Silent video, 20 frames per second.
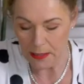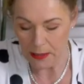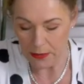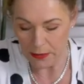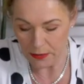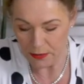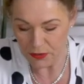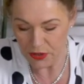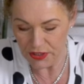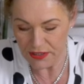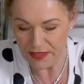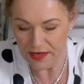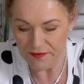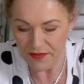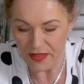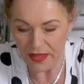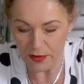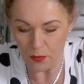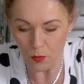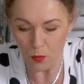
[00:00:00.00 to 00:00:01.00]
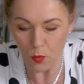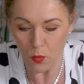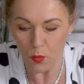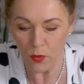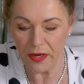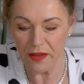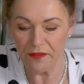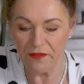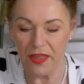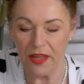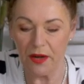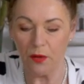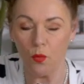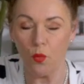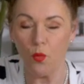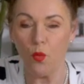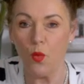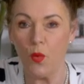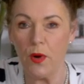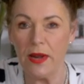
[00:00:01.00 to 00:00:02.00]
I'll just have that, a, give that a
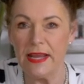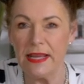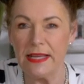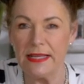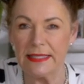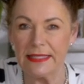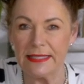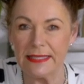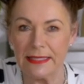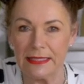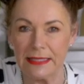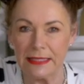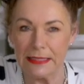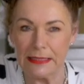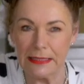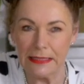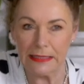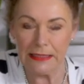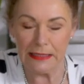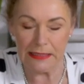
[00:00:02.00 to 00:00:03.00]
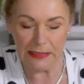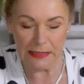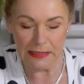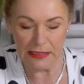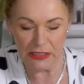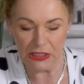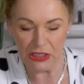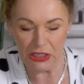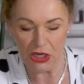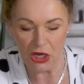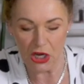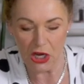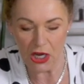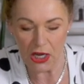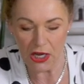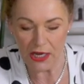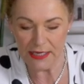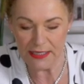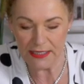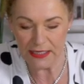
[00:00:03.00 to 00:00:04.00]
wee
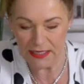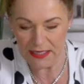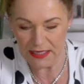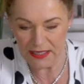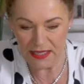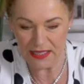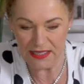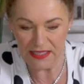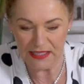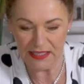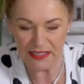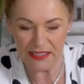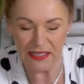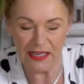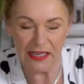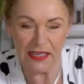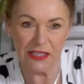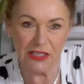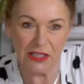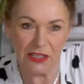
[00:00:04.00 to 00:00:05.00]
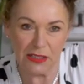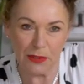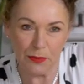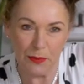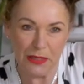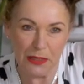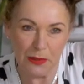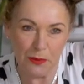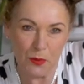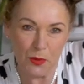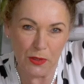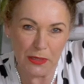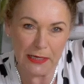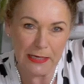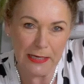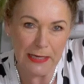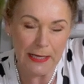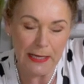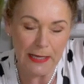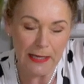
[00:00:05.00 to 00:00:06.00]
tighten at this stage because we don't want
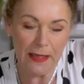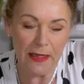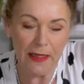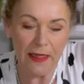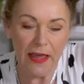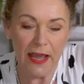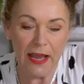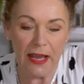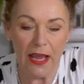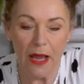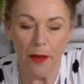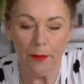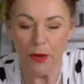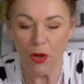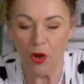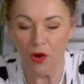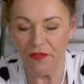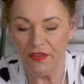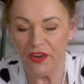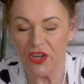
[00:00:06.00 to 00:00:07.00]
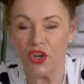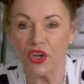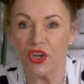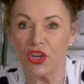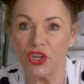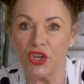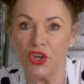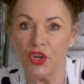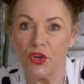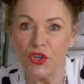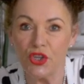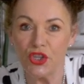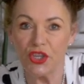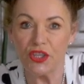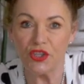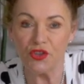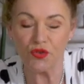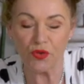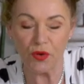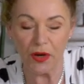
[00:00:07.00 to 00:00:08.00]
that coming off and you can use your
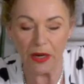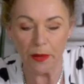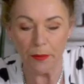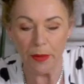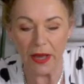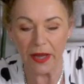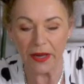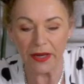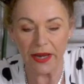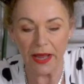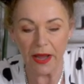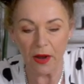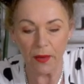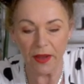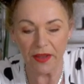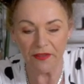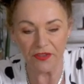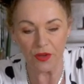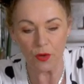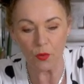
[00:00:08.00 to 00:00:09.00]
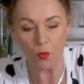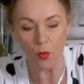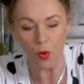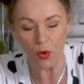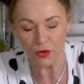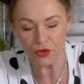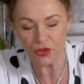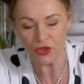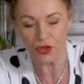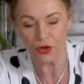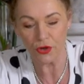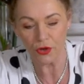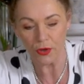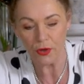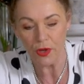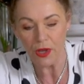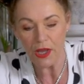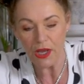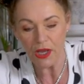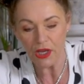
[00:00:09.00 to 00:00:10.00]
drill about now if you want to
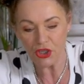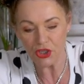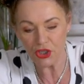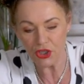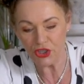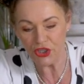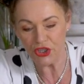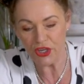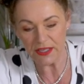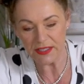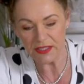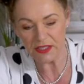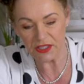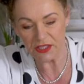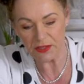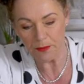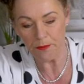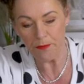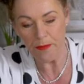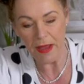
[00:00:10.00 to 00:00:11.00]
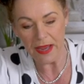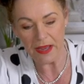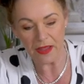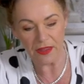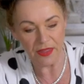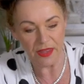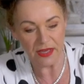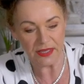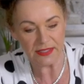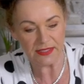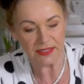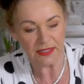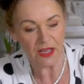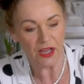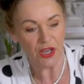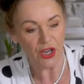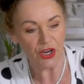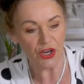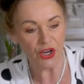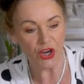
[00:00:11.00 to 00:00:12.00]
to just make this
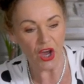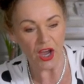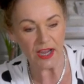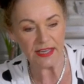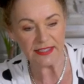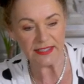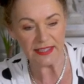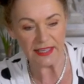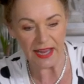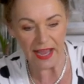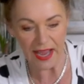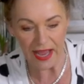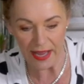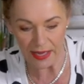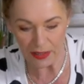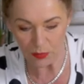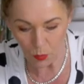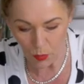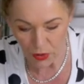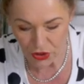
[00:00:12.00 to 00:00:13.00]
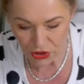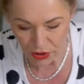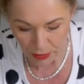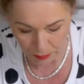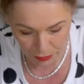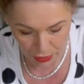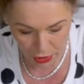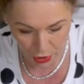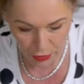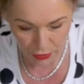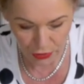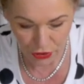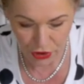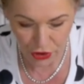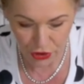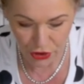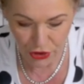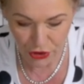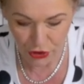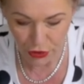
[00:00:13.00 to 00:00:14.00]
nice and hard which I'm going to
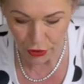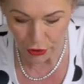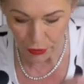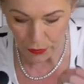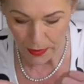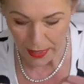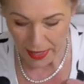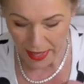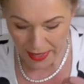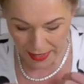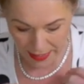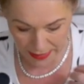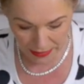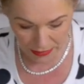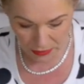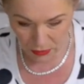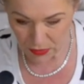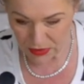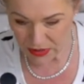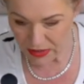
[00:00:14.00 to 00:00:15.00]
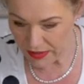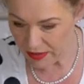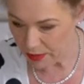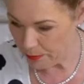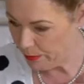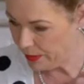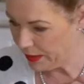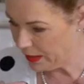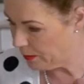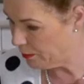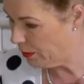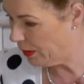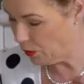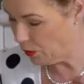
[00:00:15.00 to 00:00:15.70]
do and it looks like I'm being a bit